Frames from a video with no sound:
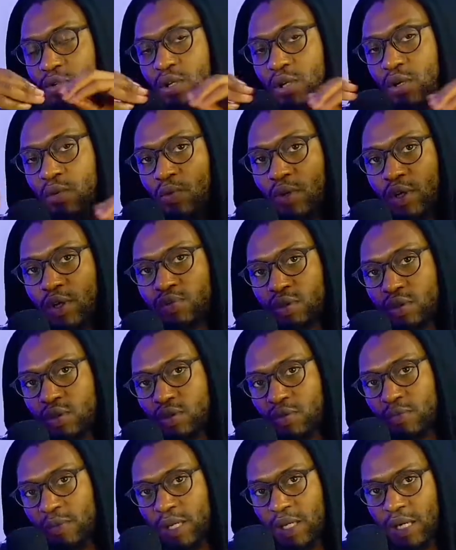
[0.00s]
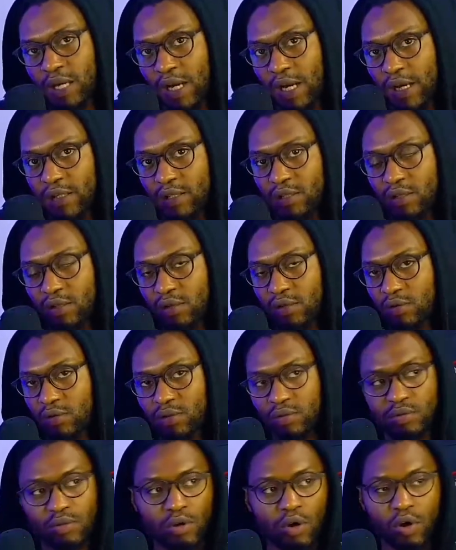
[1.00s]
he works with so many guys, so
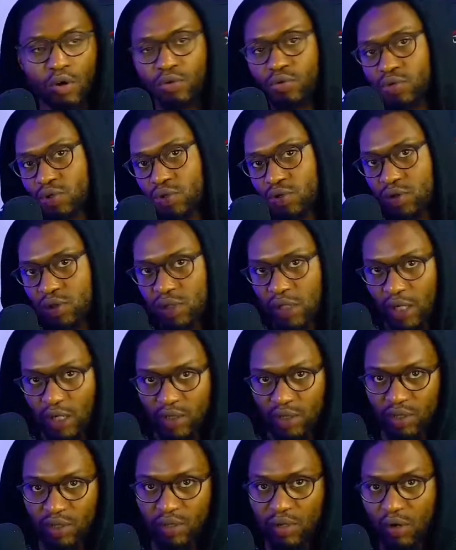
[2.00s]
all those things,